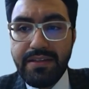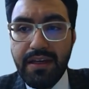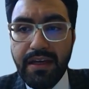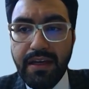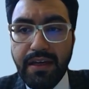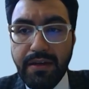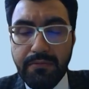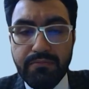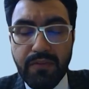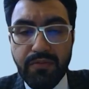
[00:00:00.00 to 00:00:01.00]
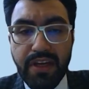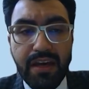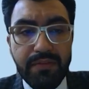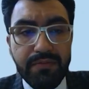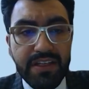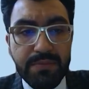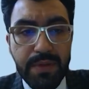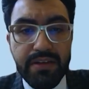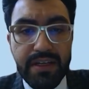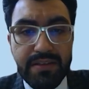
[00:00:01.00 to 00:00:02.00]
we have
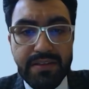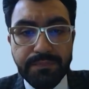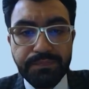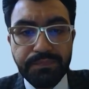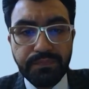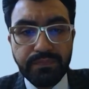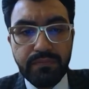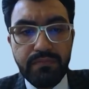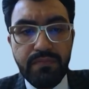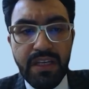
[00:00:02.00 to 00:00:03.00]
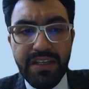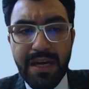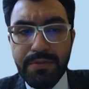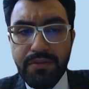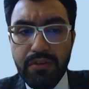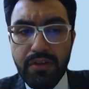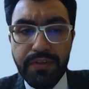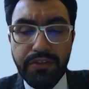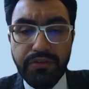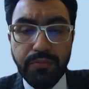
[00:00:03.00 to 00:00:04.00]
experienced
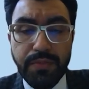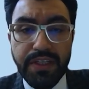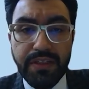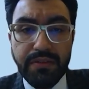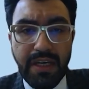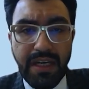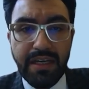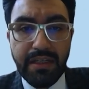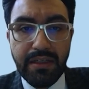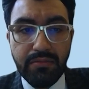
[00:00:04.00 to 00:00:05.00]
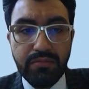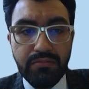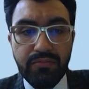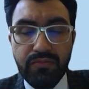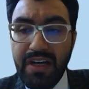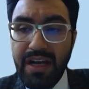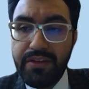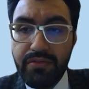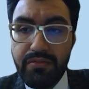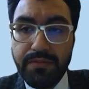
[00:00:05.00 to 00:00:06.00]
capsulorrhaphy to be rather
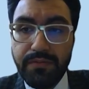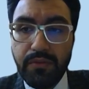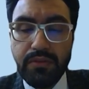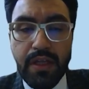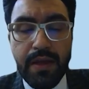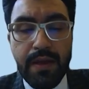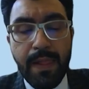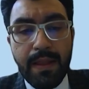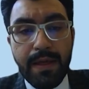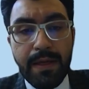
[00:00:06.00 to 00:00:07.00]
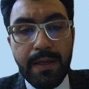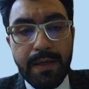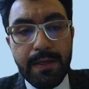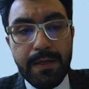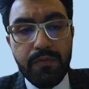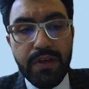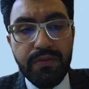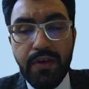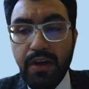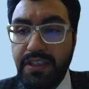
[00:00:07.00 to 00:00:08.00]
useful, we've
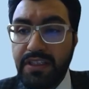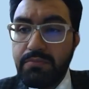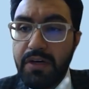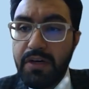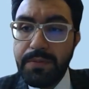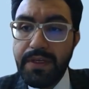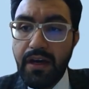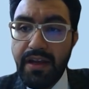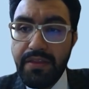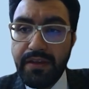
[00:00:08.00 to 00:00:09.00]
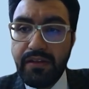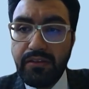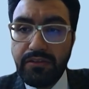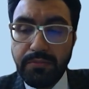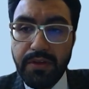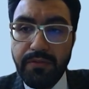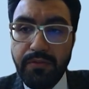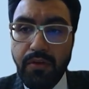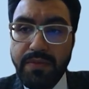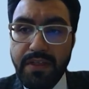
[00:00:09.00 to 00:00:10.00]
thought it might be unethical to
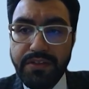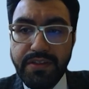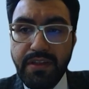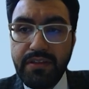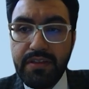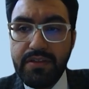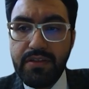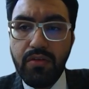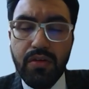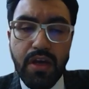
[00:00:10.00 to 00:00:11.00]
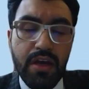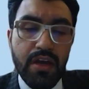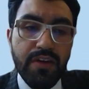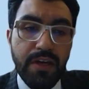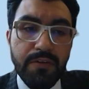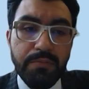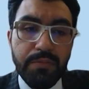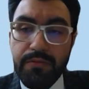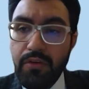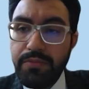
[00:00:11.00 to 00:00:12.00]
perform such studies. So we
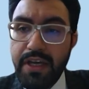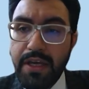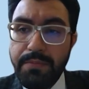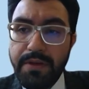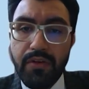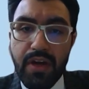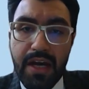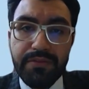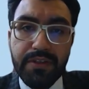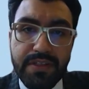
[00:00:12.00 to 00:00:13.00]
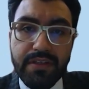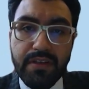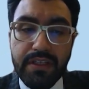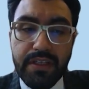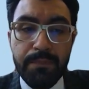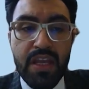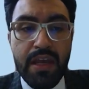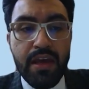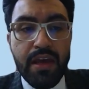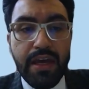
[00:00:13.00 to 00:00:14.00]
performed a before-after study
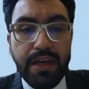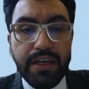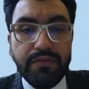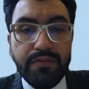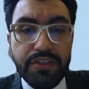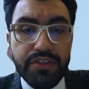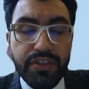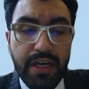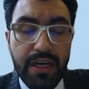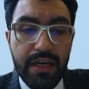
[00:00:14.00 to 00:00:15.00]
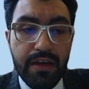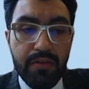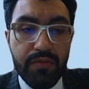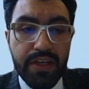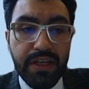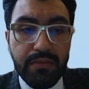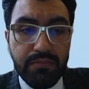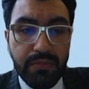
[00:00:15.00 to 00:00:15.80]
in which we